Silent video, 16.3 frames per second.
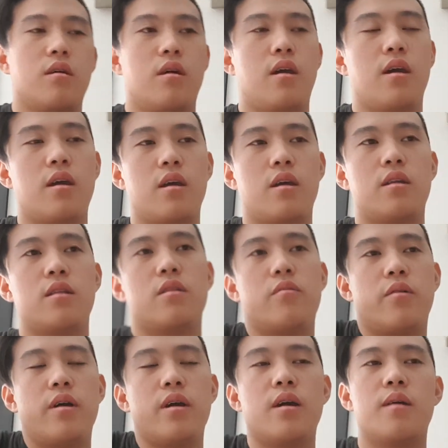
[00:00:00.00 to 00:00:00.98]
And the
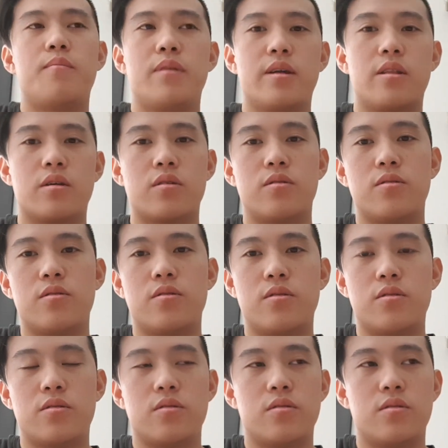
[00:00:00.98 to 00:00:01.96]
way I play the
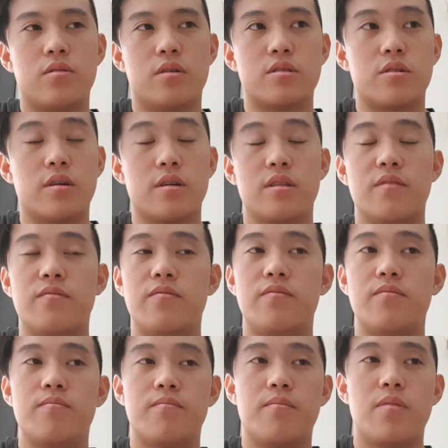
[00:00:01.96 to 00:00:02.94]
chord,
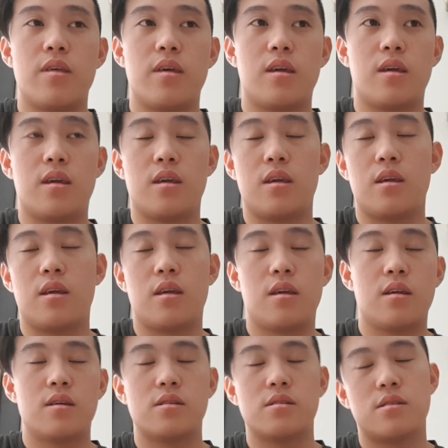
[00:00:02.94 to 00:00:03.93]

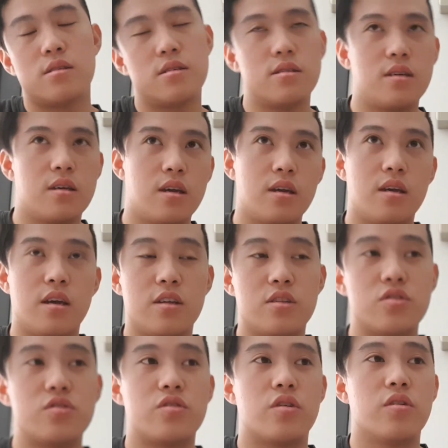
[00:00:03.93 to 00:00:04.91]
the
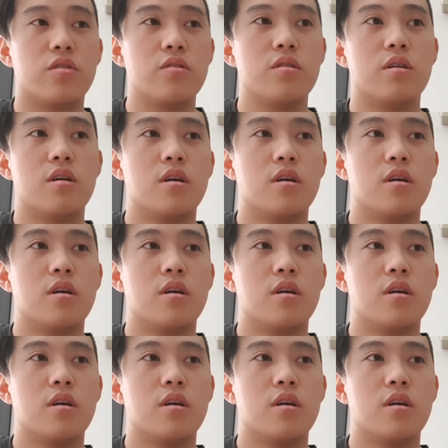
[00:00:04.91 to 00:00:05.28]
intro,